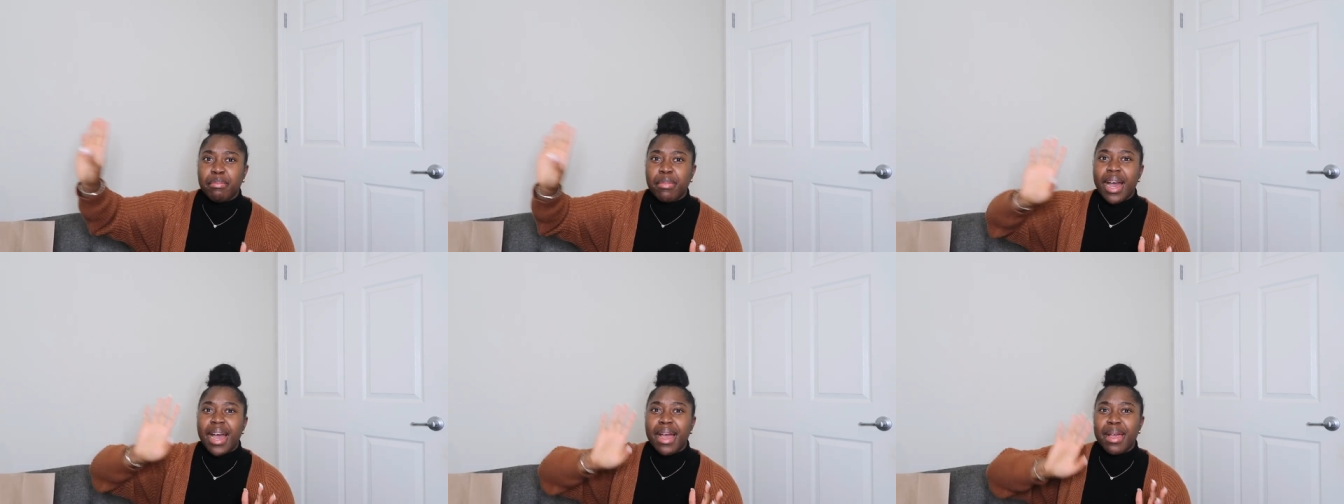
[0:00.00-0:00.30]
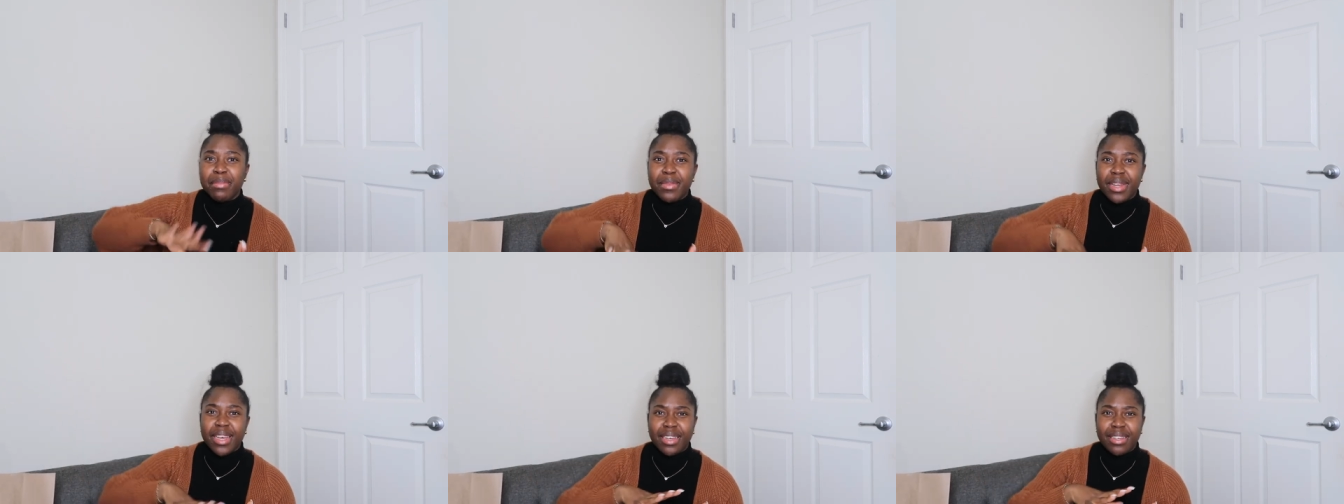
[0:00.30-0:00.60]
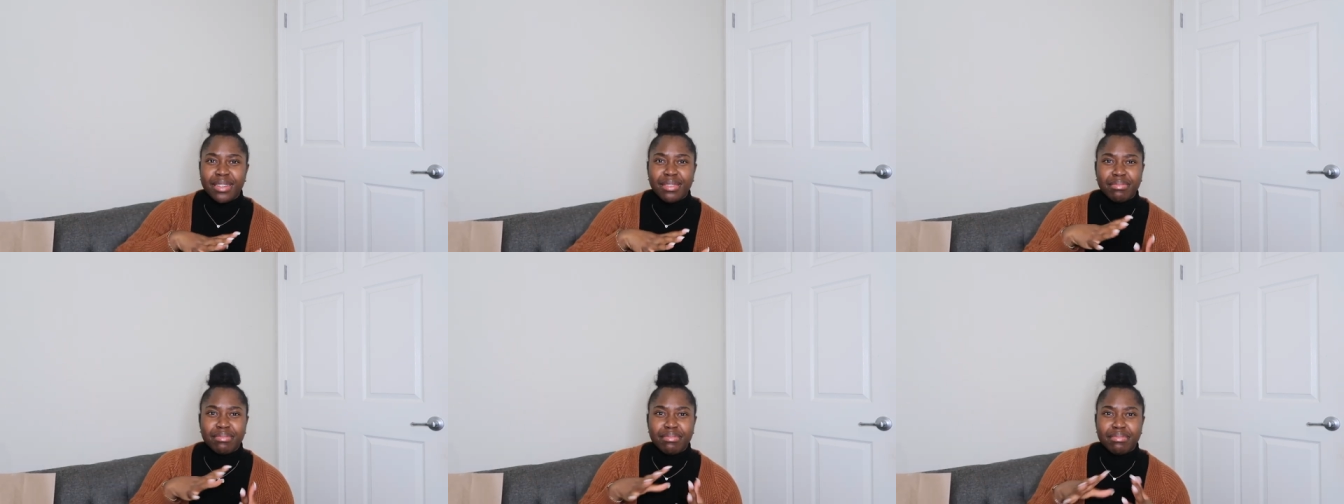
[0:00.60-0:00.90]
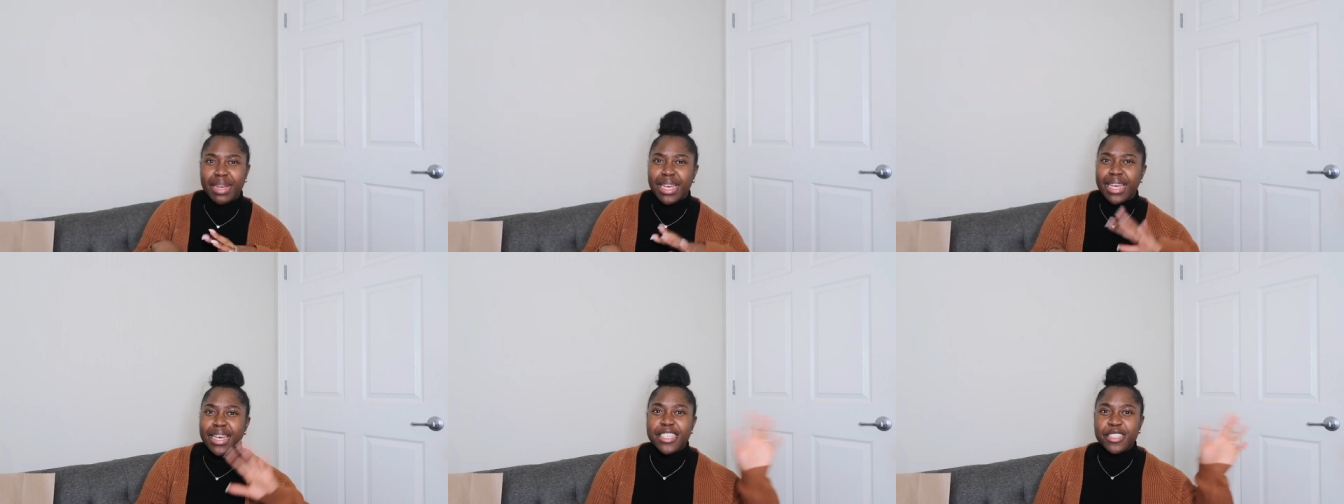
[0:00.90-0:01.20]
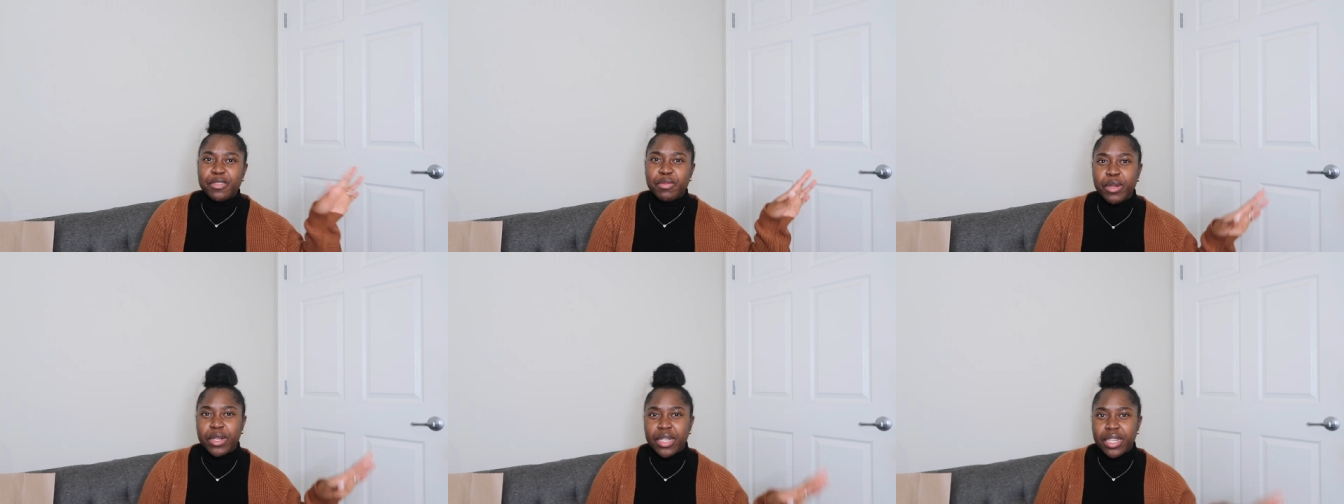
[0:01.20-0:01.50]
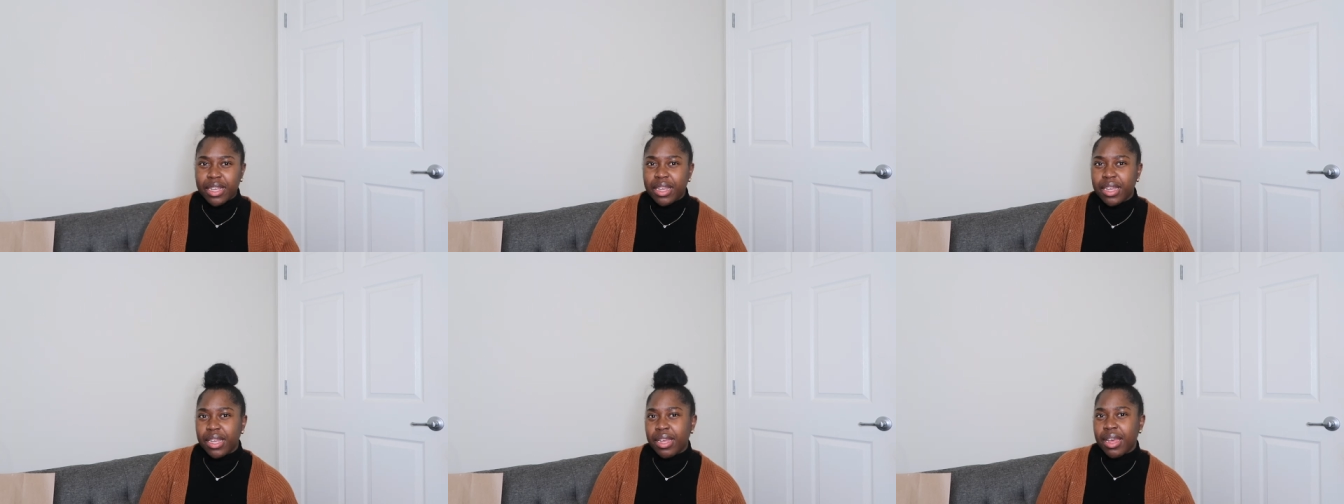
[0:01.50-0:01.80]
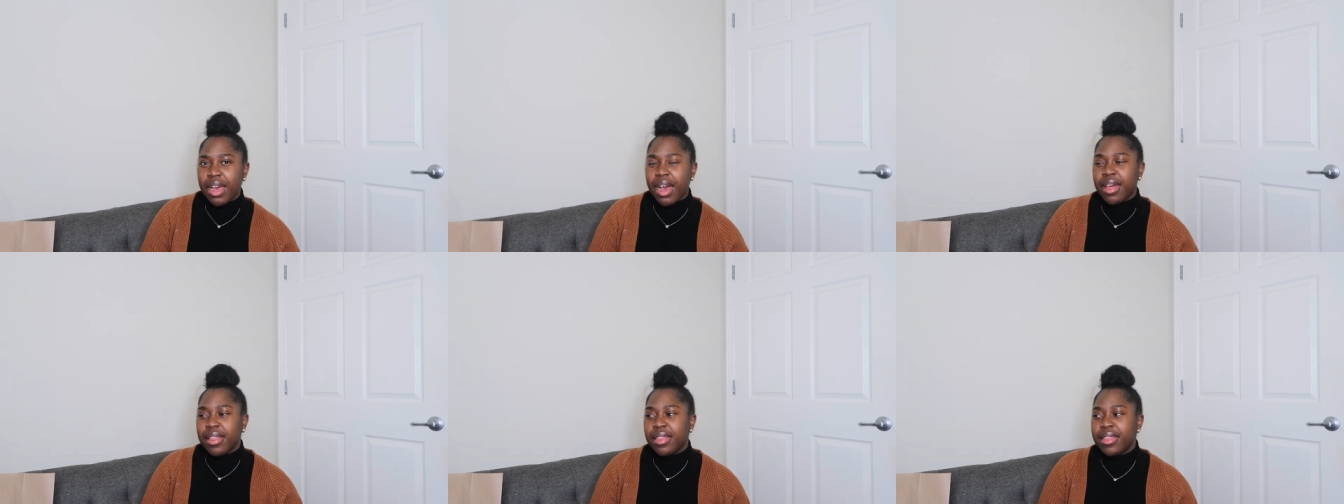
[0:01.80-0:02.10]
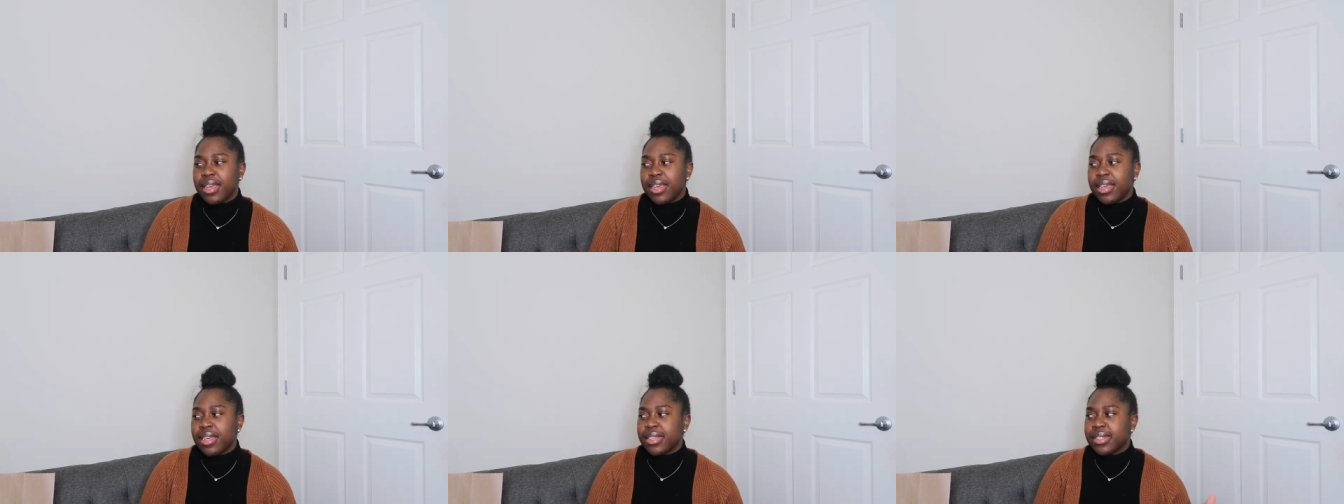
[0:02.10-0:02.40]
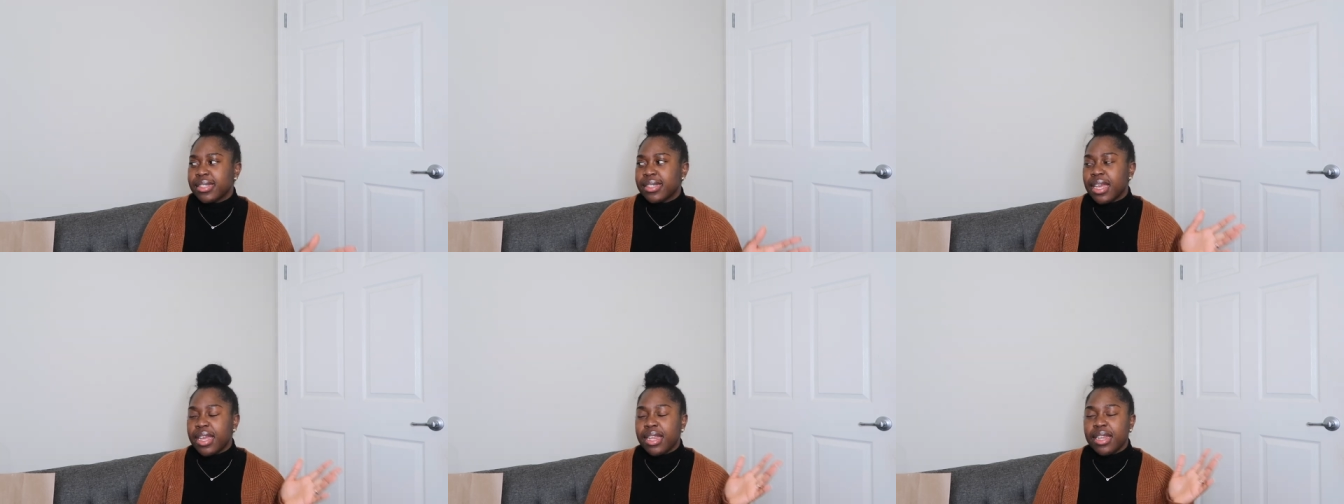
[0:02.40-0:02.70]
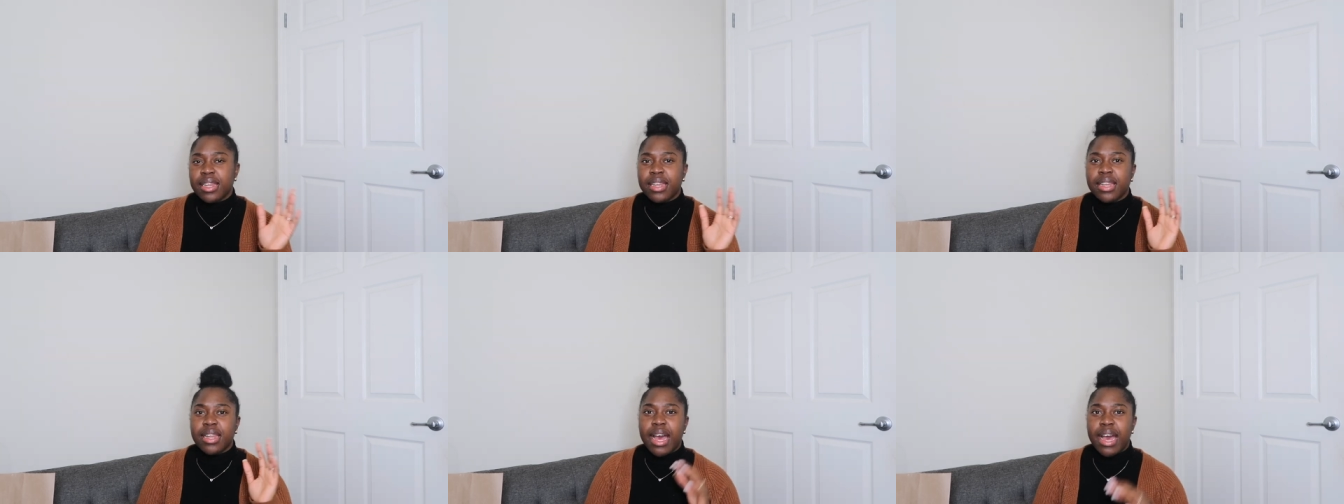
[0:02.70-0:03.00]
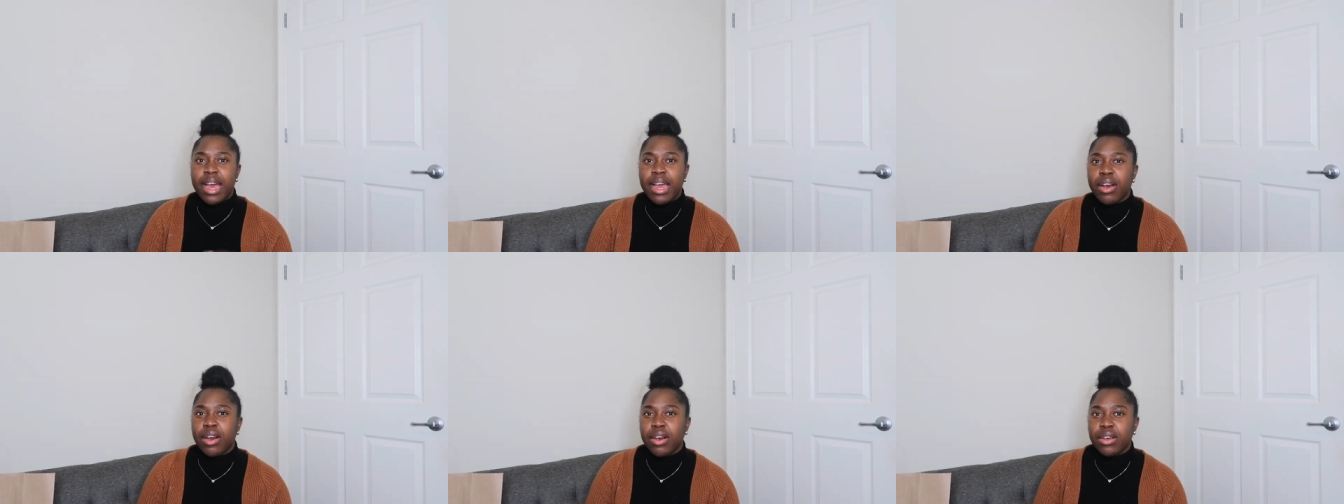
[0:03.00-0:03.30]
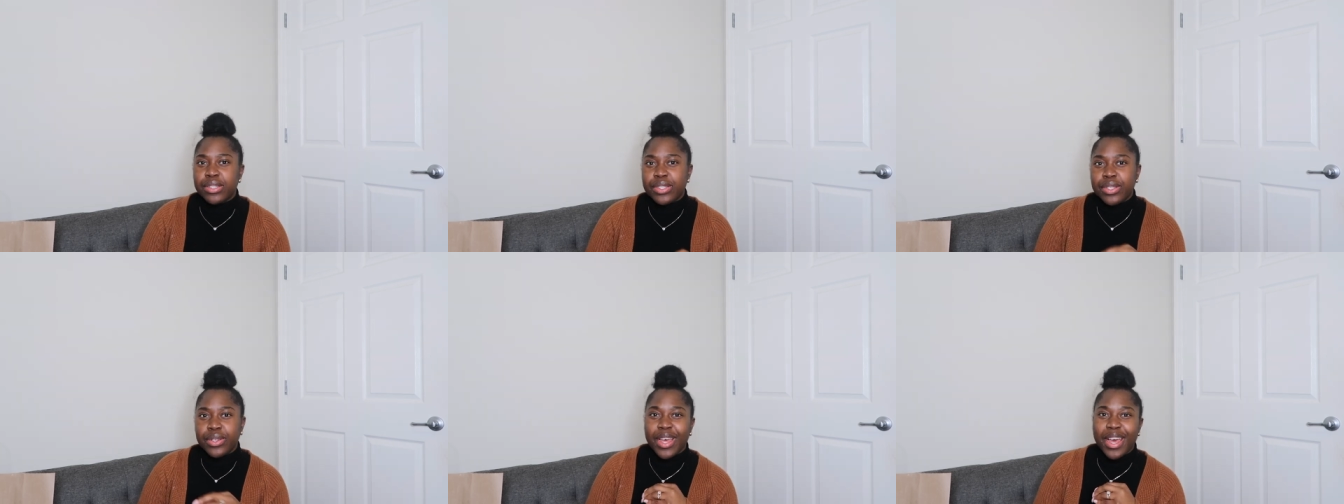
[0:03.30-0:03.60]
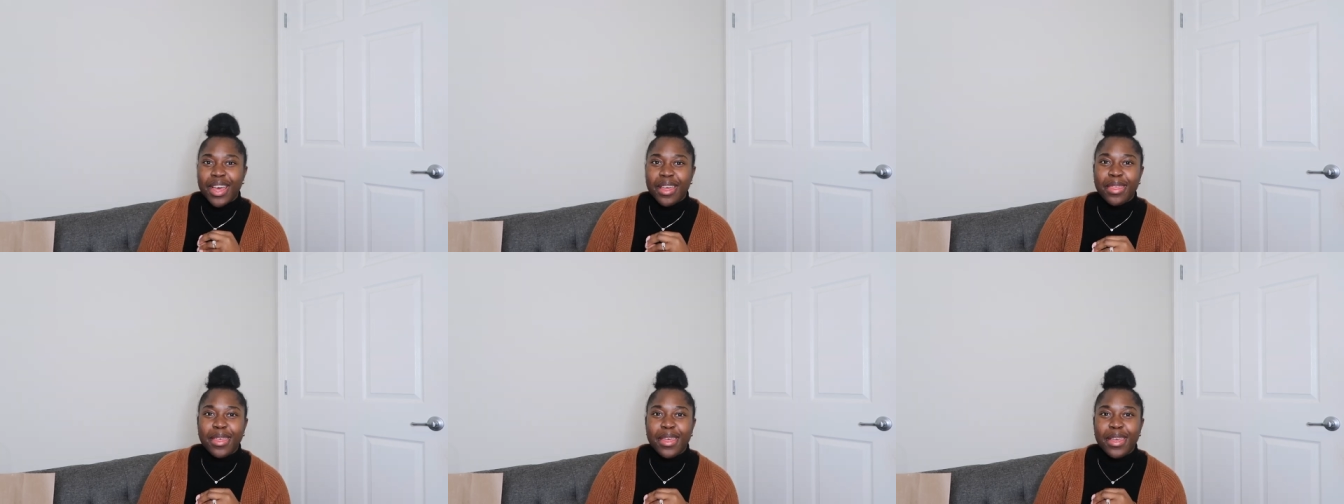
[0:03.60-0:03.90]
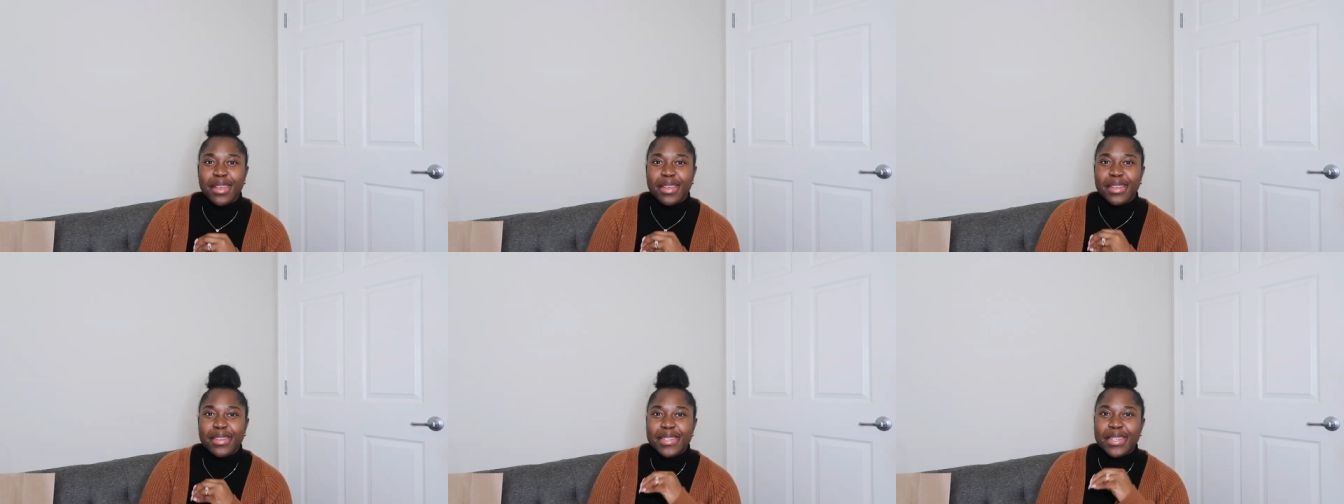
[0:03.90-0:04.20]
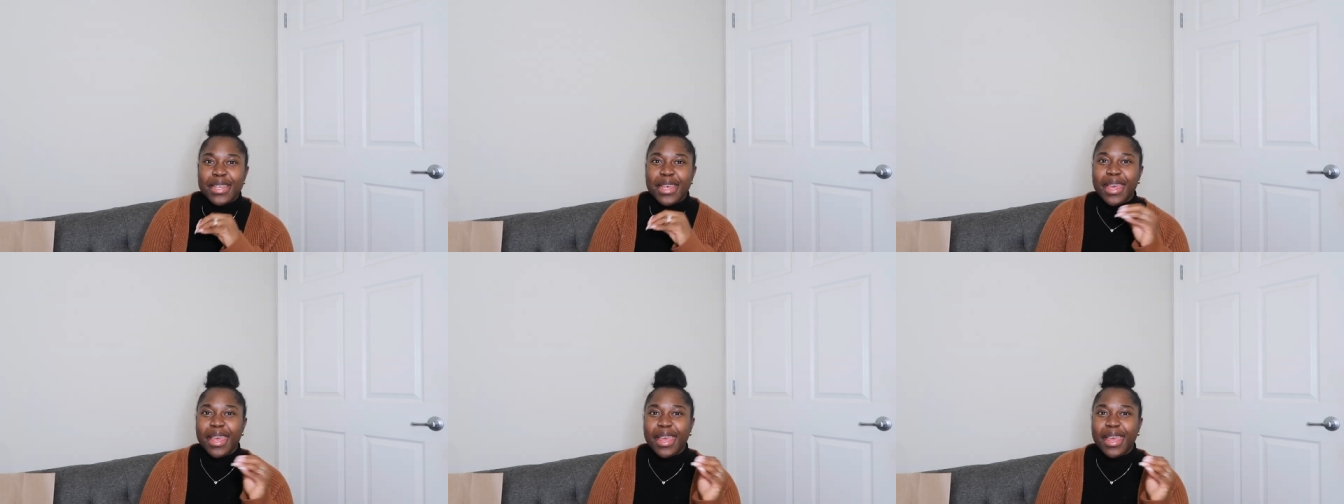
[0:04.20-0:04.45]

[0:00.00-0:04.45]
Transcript: I'm not, my husband got things, and then I also got things,